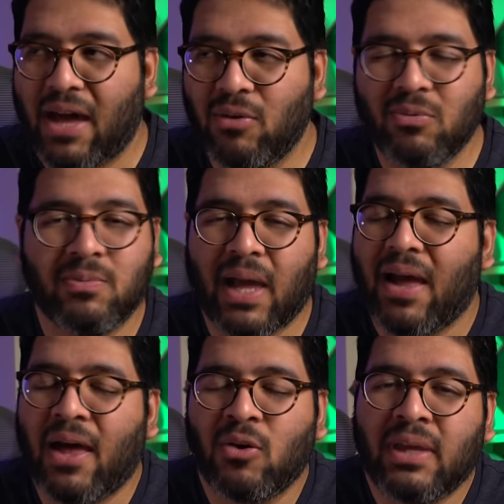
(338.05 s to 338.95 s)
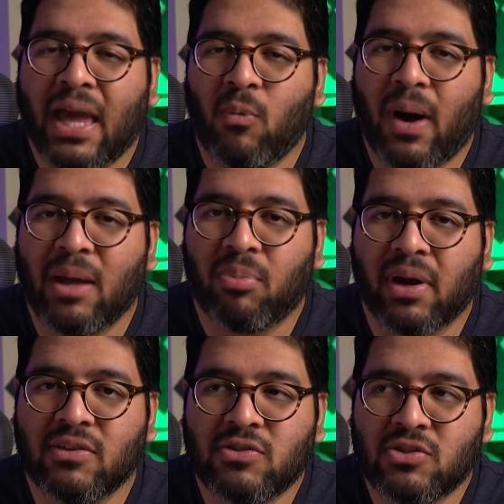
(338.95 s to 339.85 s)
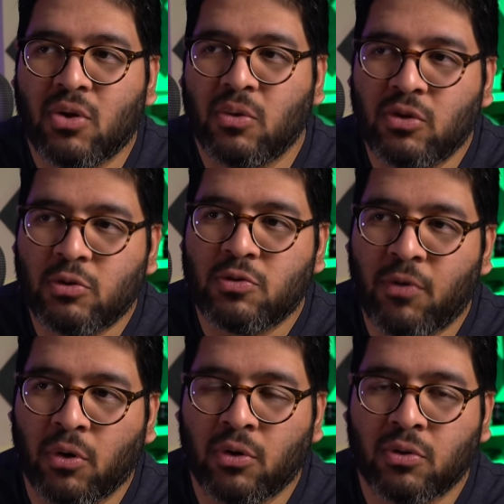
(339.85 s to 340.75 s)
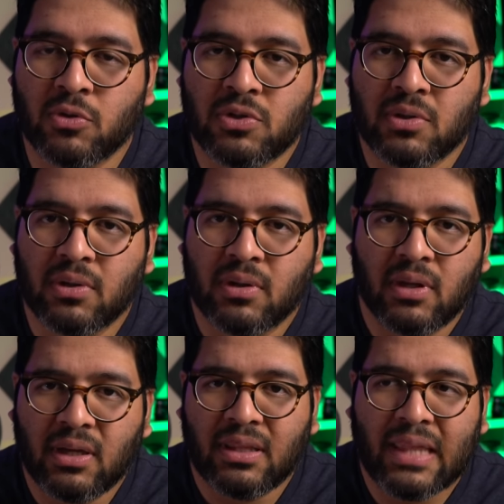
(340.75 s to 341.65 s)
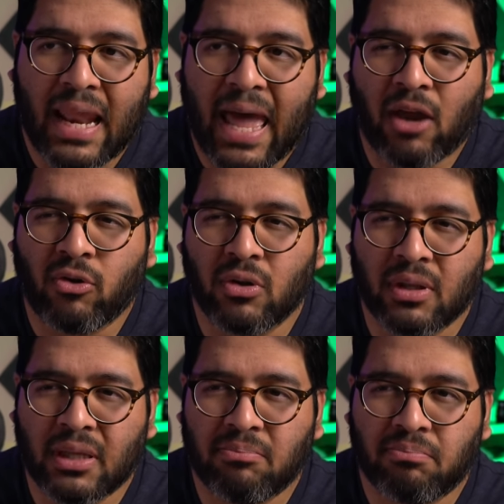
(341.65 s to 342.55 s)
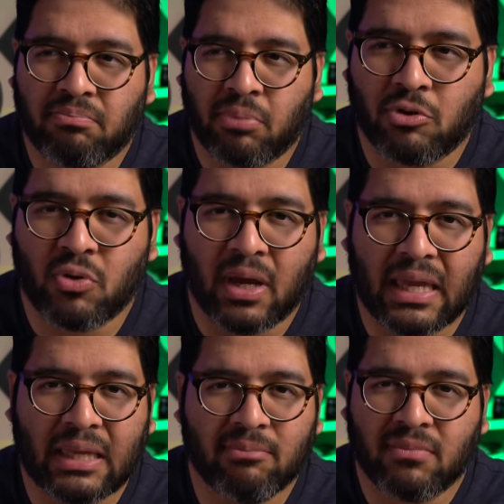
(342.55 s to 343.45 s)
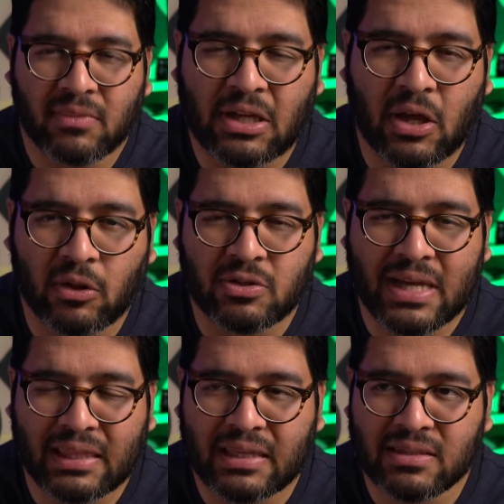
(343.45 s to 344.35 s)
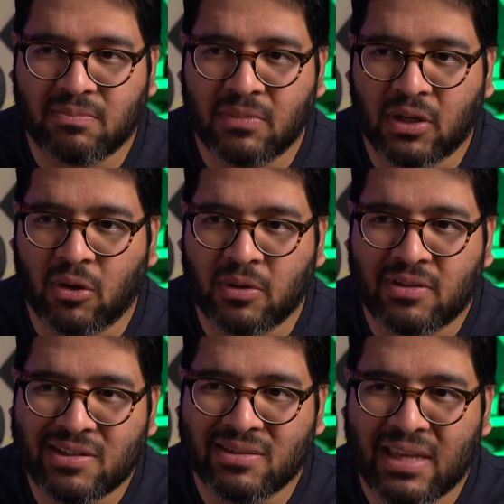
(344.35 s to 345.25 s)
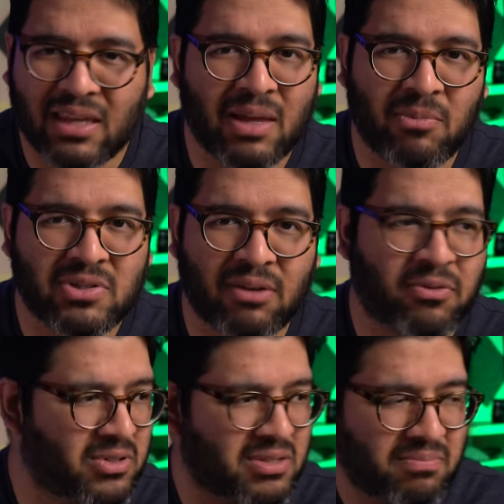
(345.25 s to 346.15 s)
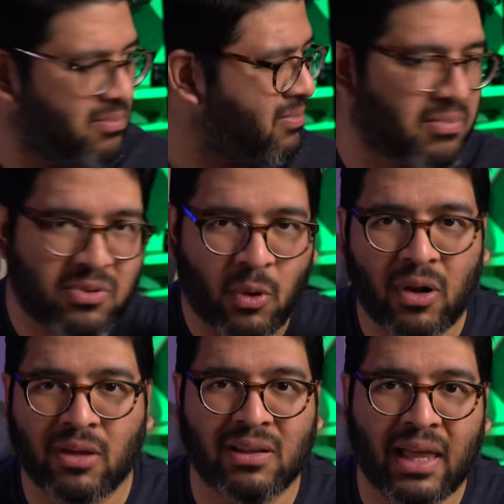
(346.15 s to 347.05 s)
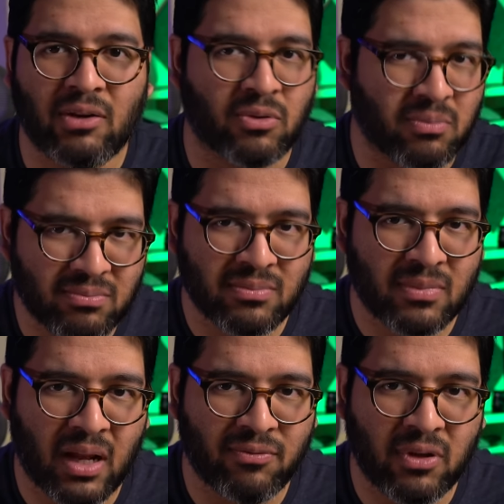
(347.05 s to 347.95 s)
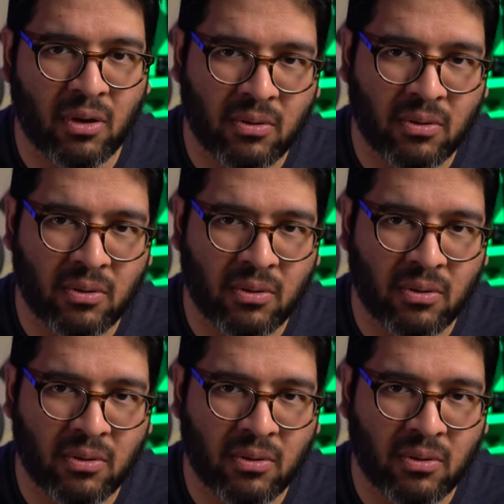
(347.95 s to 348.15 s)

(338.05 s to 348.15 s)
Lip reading: I don't get why brands just don't use photos that accurately portray the colors, at least. You know, it doesn't take that much effort, just throw it on the Lightroom, off you